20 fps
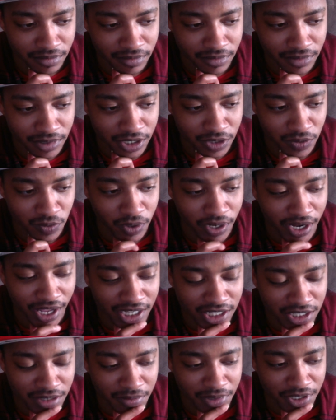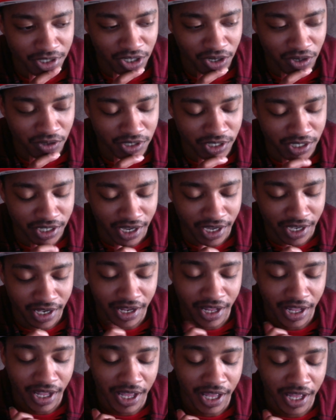because one hasn't been chosen yet.
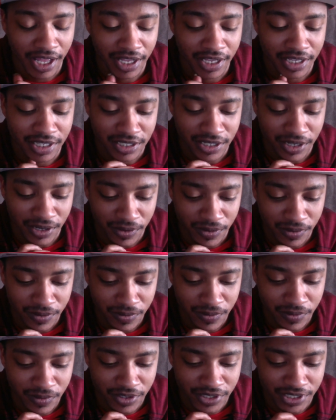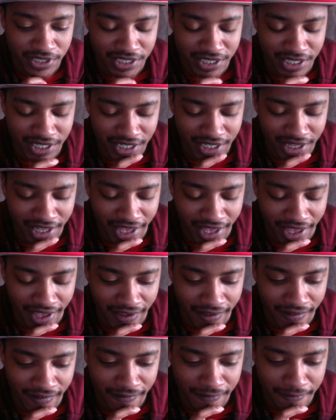So we'll see that.